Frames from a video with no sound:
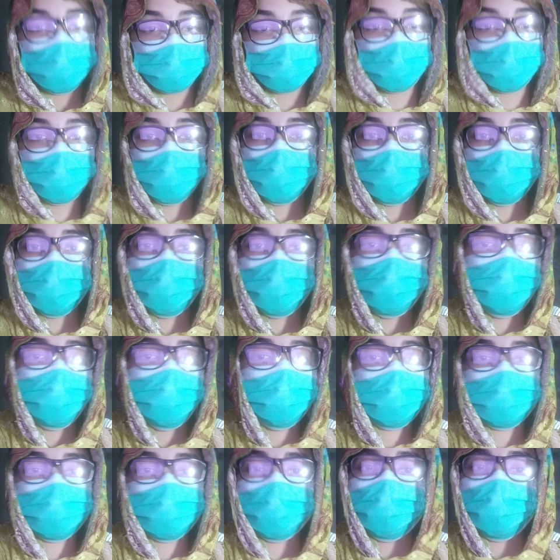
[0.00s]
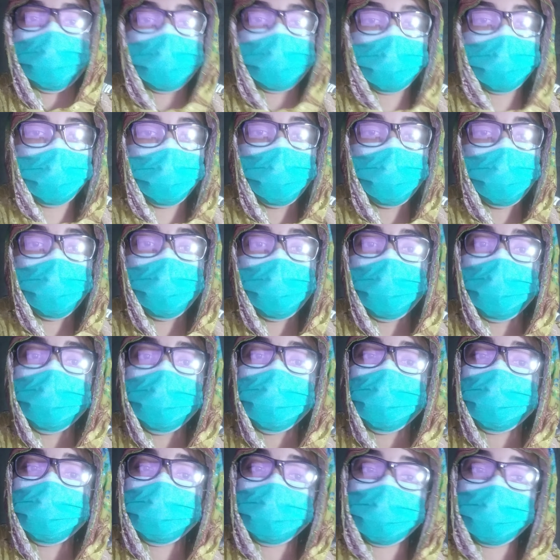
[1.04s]
Go there, make an account, and
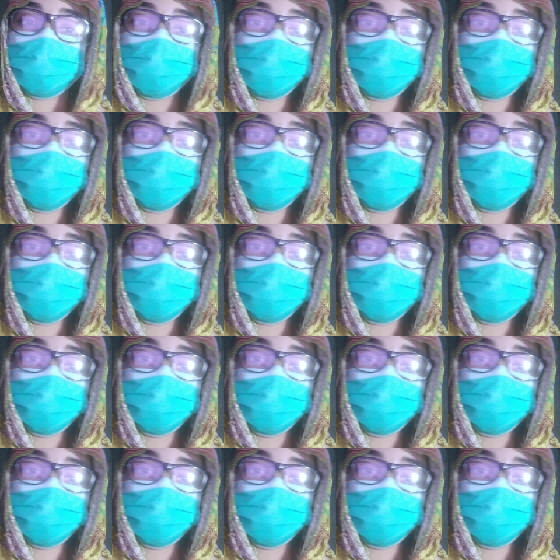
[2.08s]
just sell